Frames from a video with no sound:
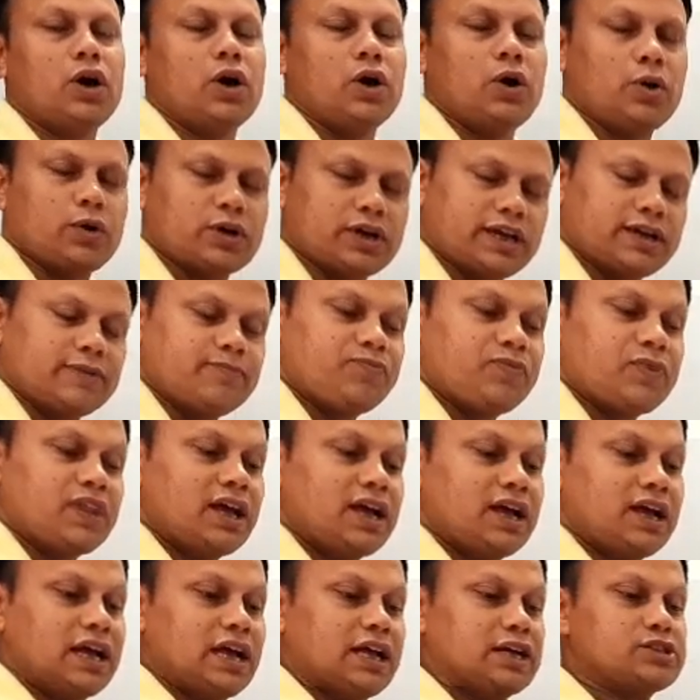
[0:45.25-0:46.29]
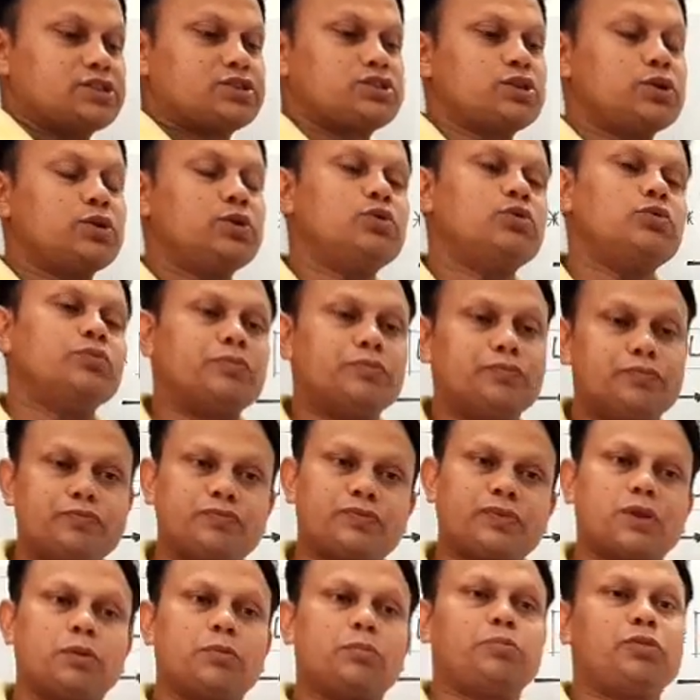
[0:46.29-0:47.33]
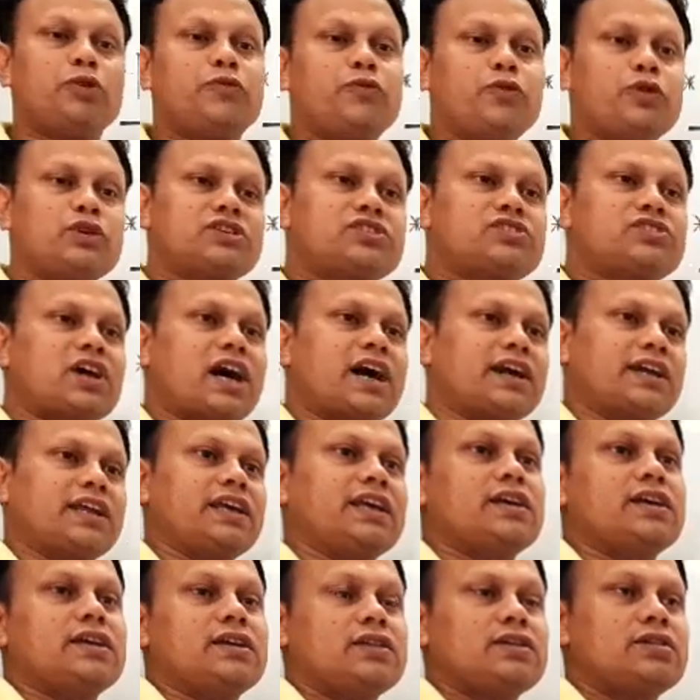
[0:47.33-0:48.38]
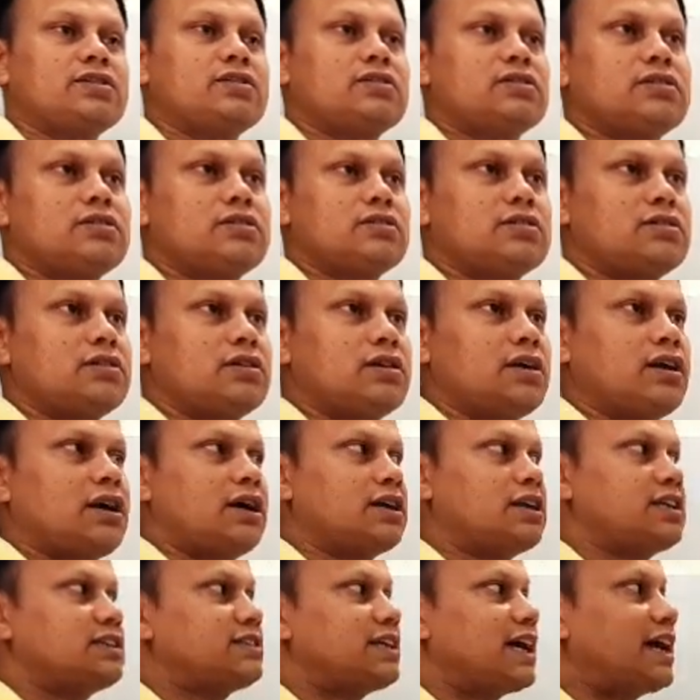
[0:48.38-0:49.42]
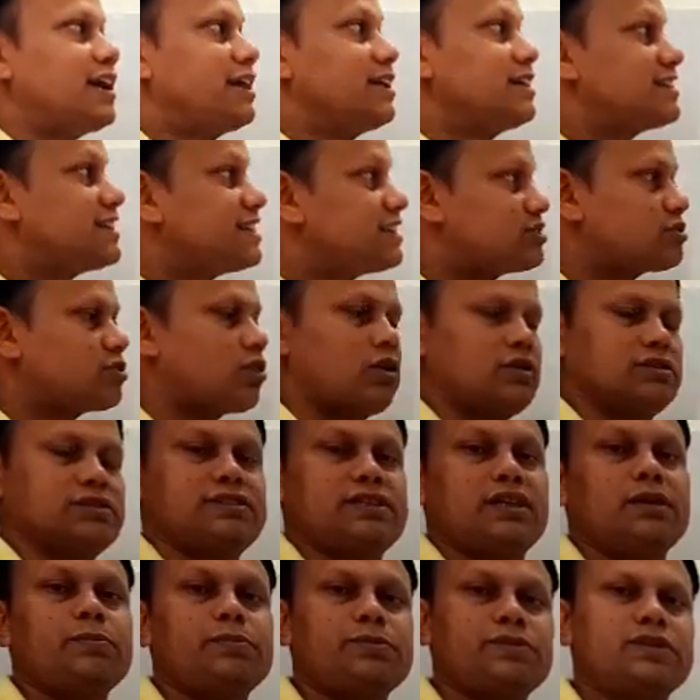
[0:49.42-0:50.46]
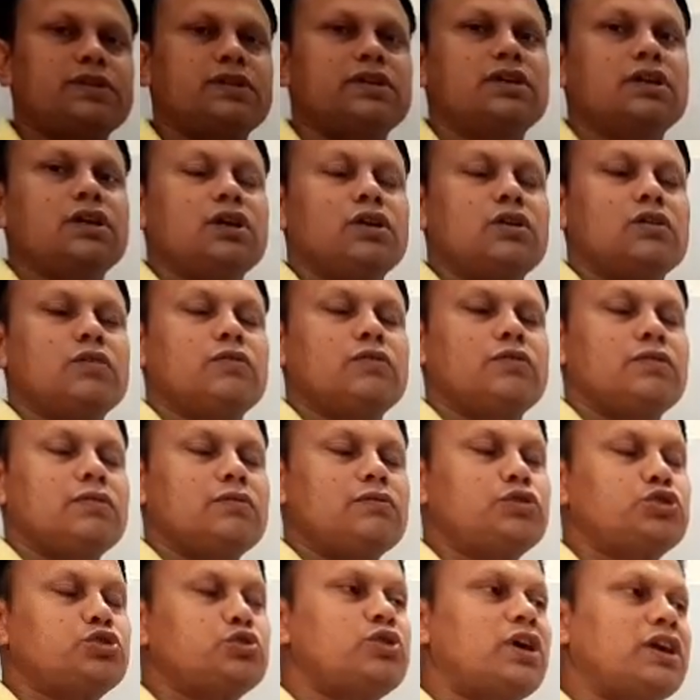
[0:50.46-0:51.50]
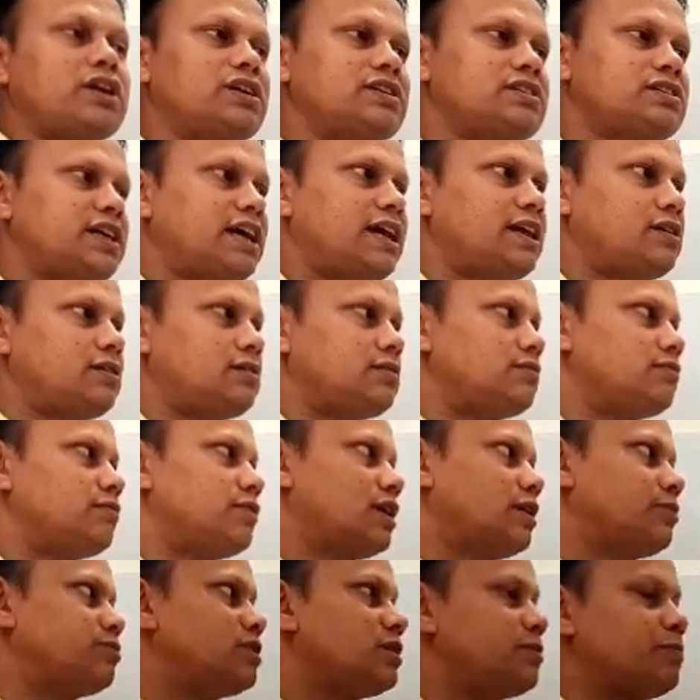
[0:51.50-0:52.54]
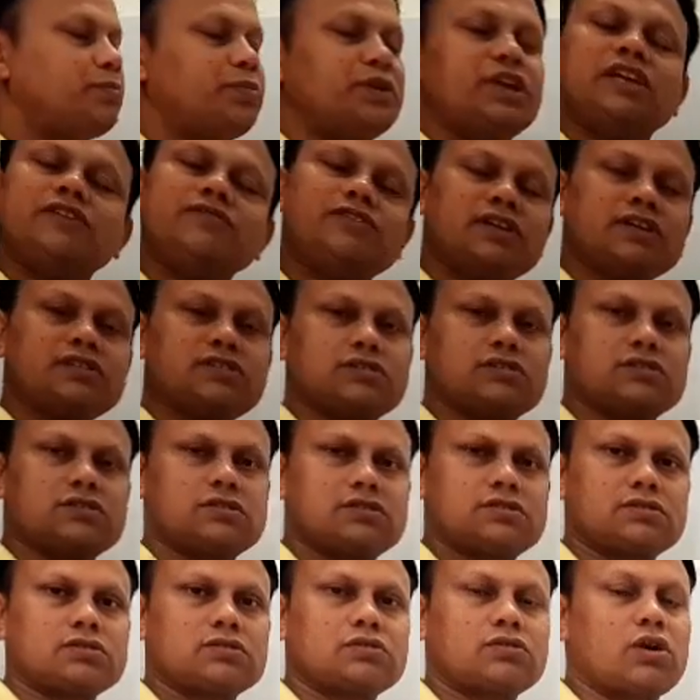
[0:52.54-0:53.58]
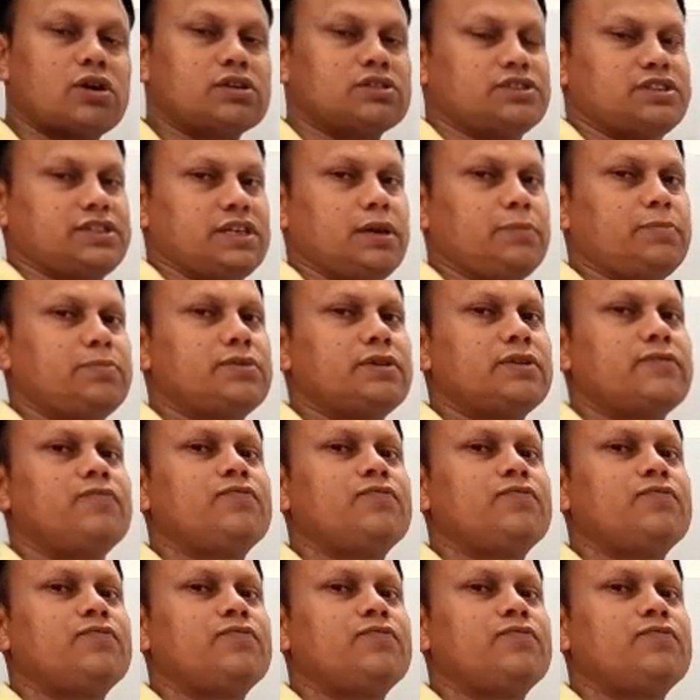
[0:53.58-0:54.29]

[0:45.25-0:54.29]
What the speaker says: Okay, so before starting understanding this concept, we should understand one of the previous concept